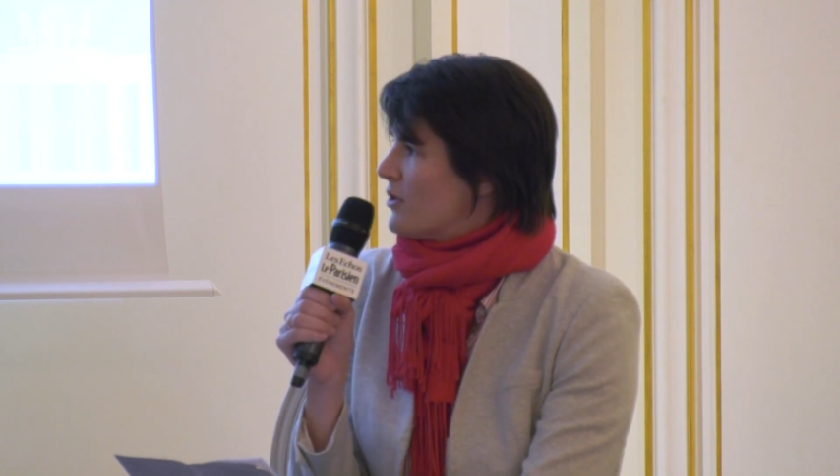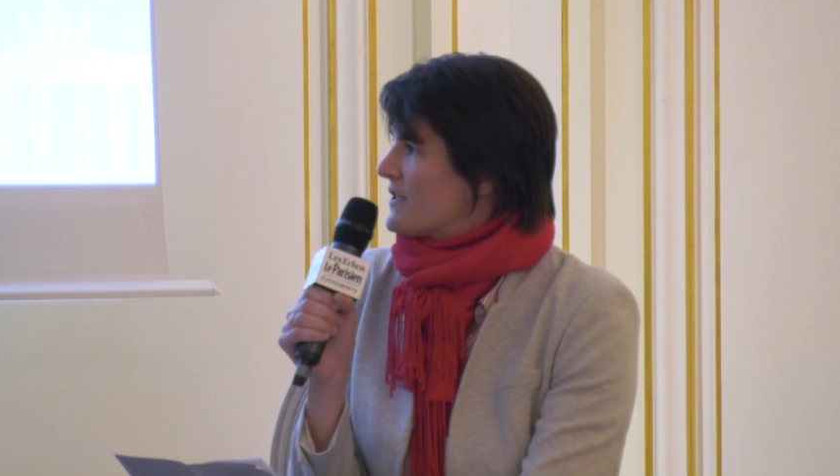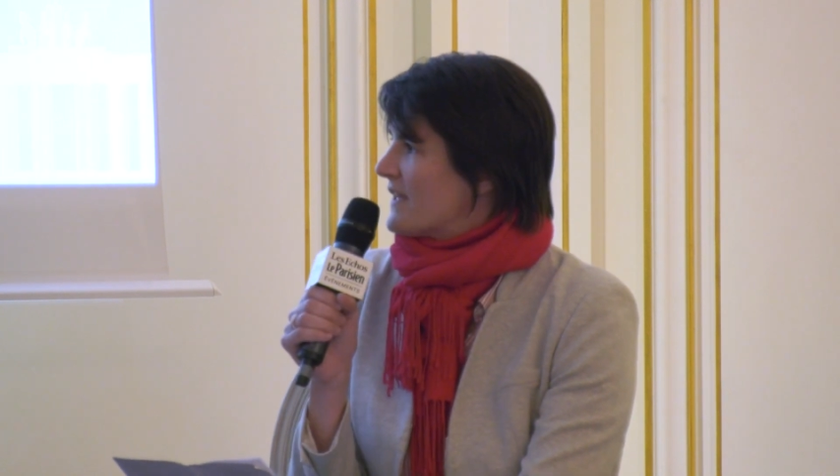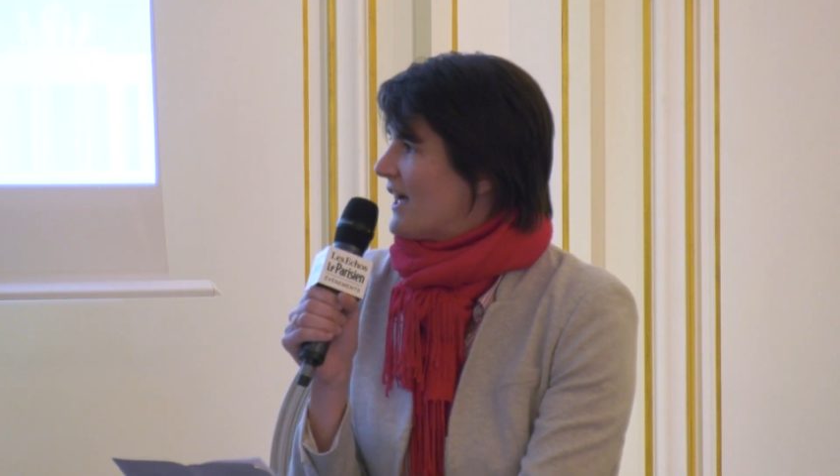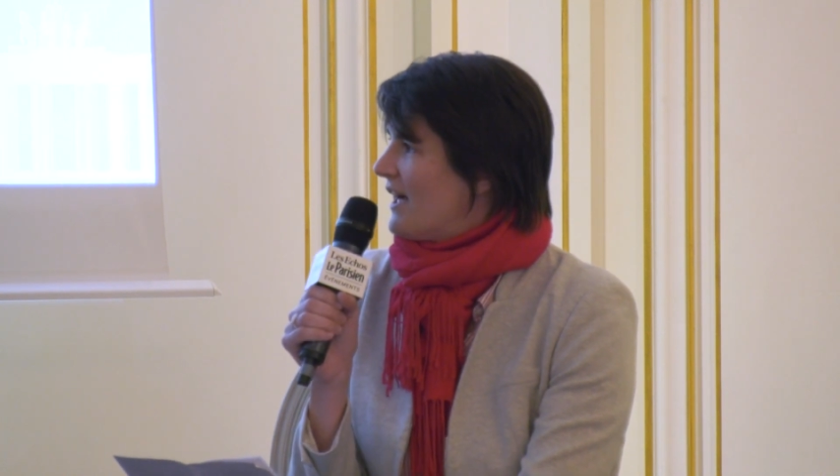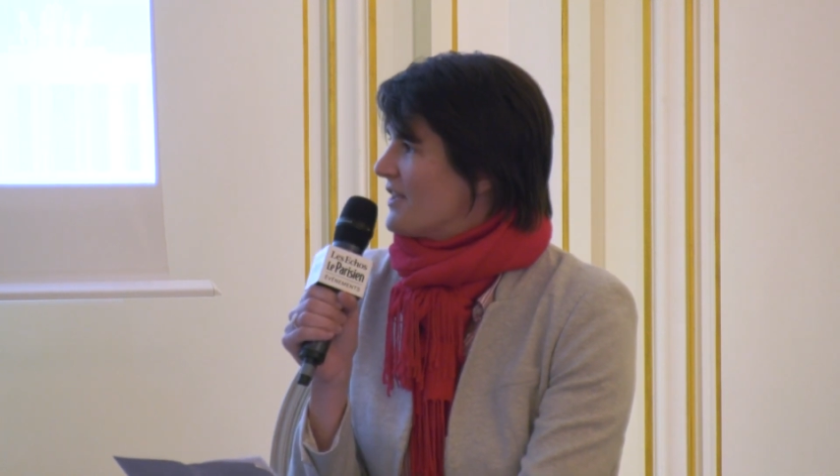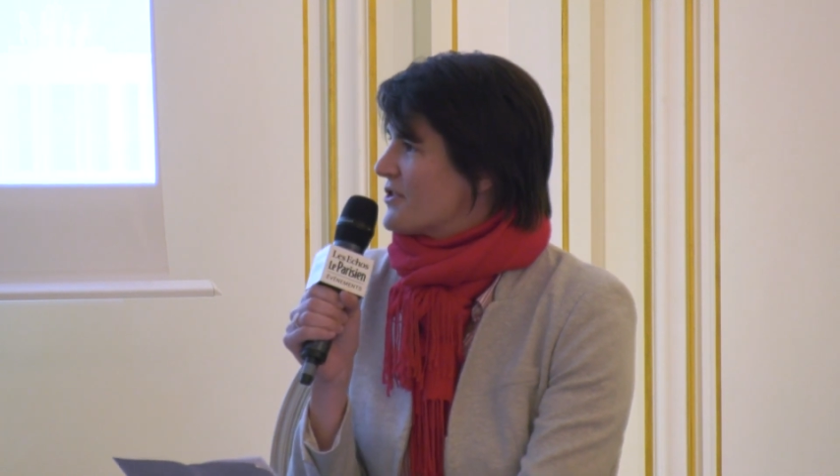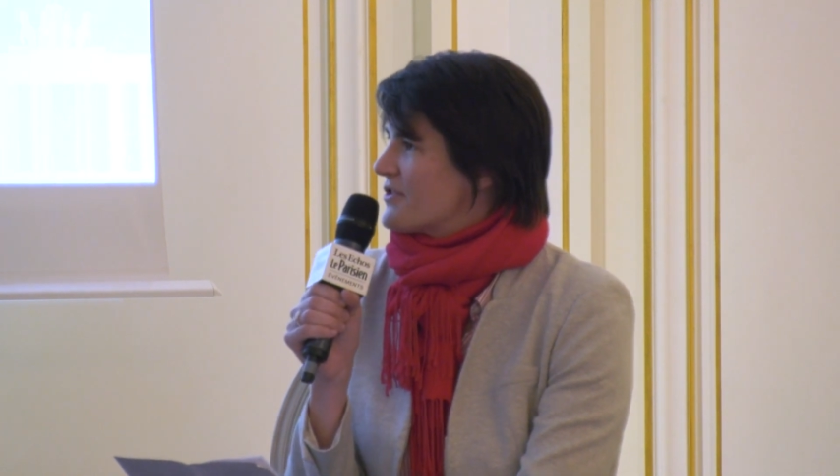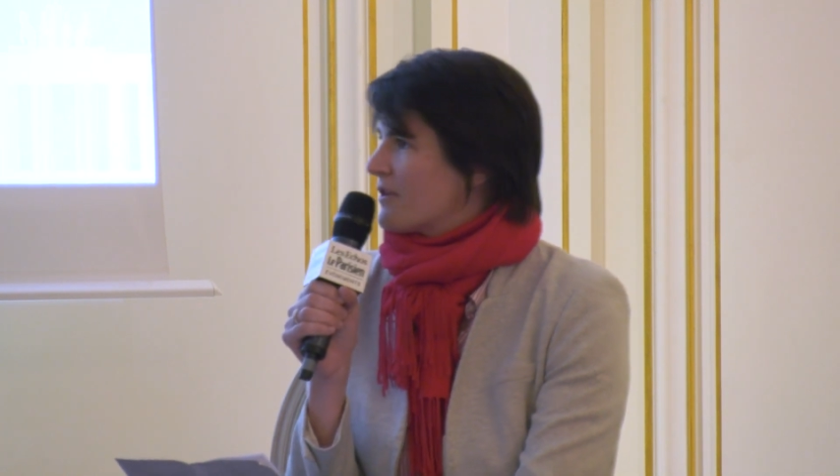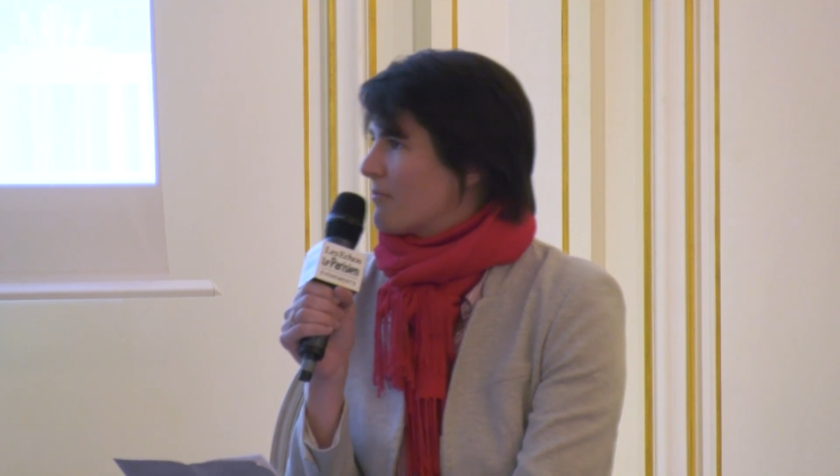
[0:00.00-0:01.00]
Boissard,
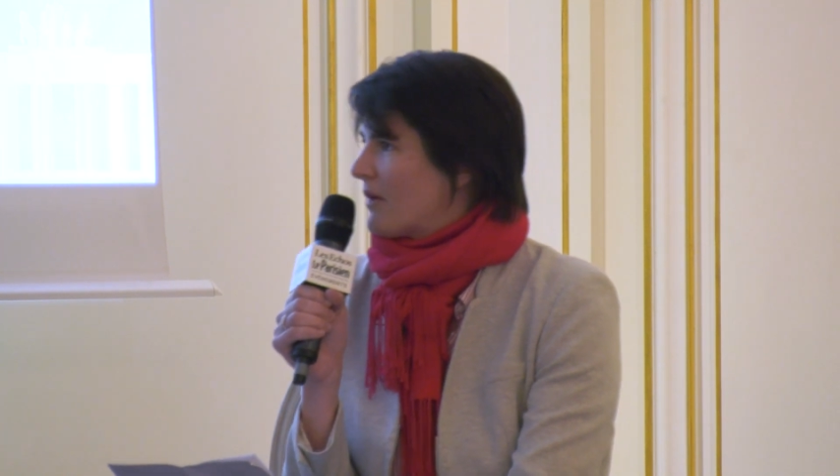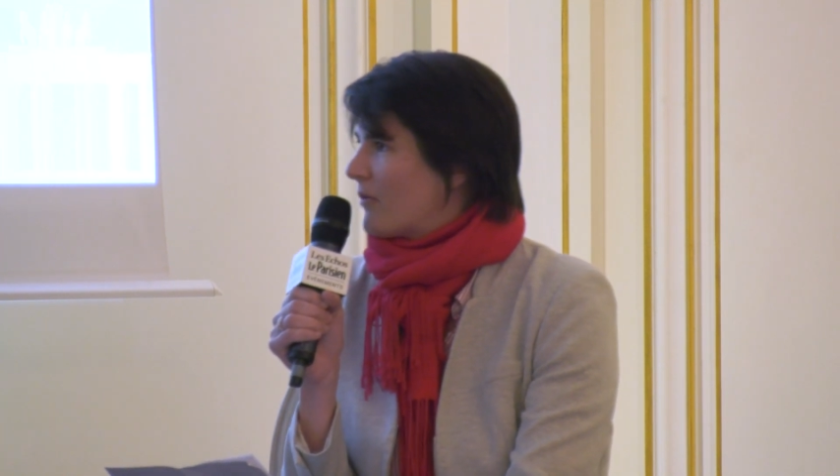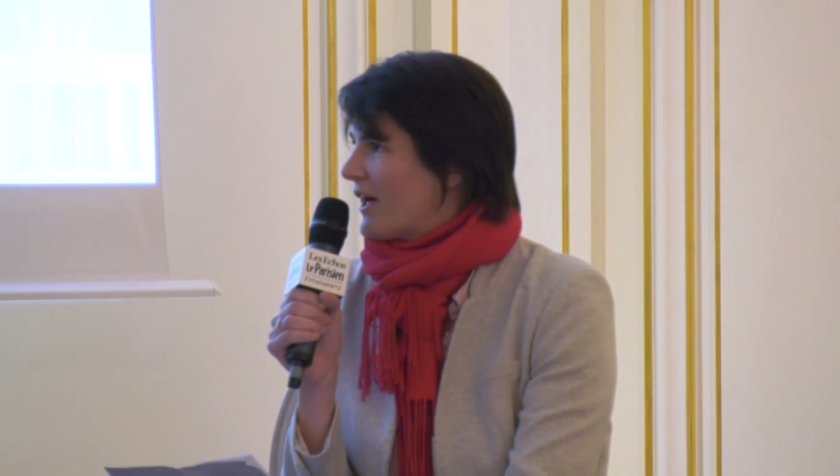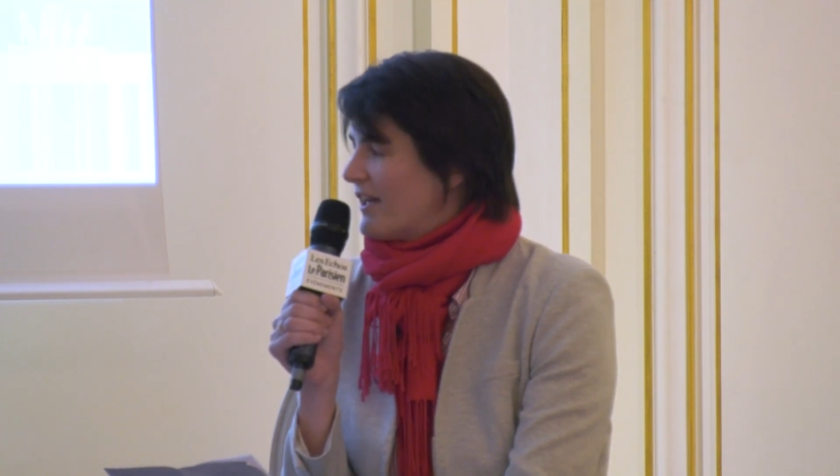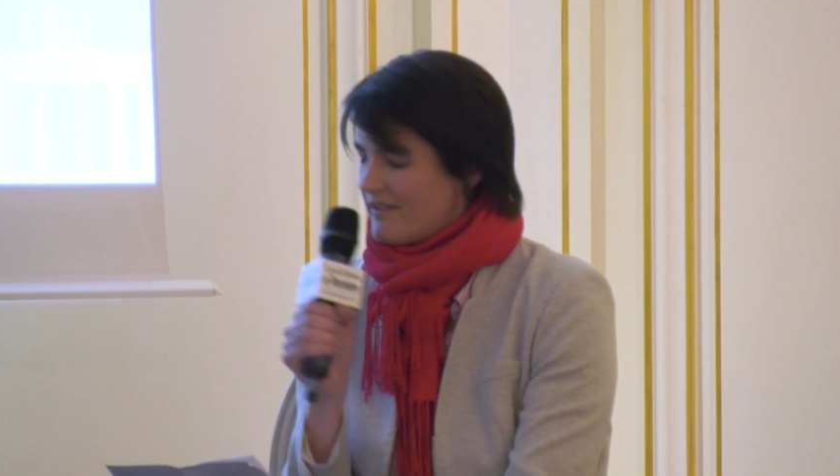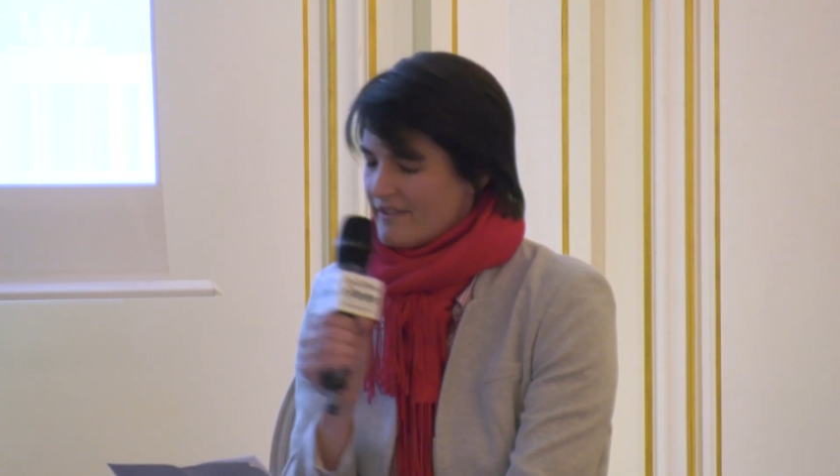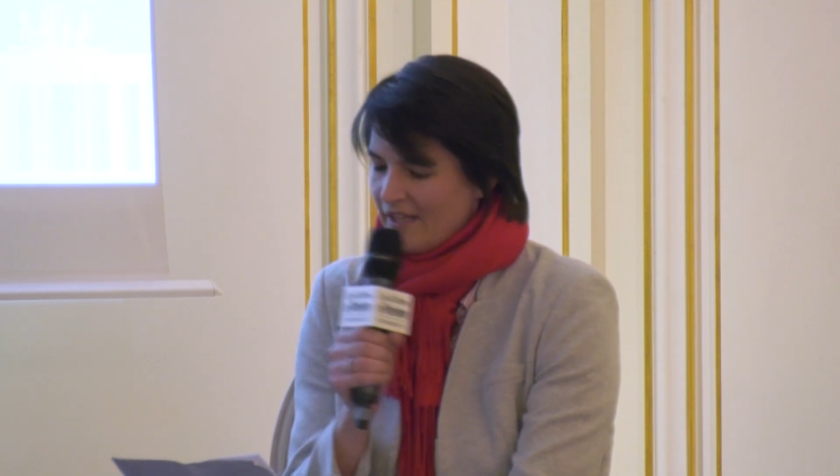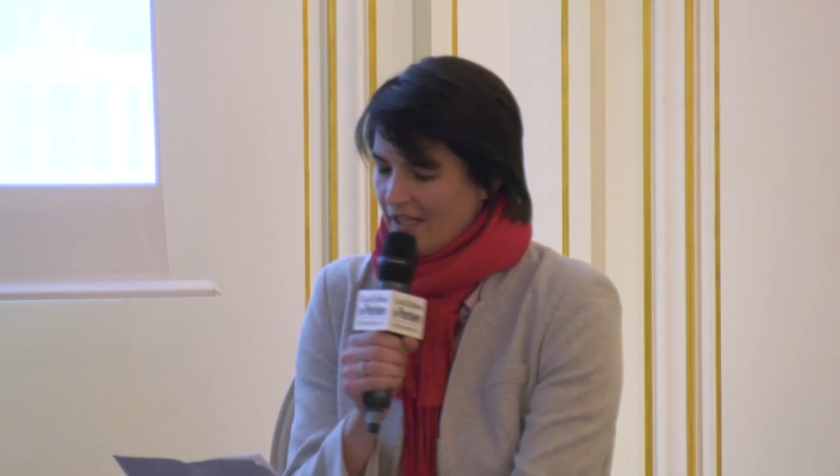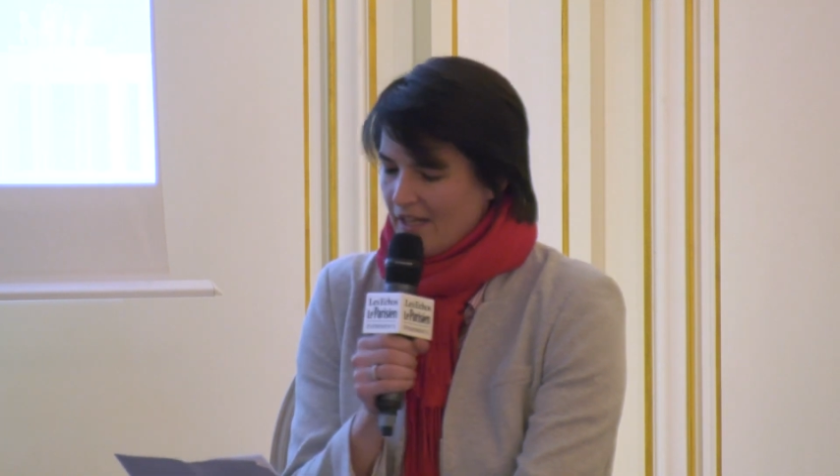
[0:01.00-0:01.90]
just on my right.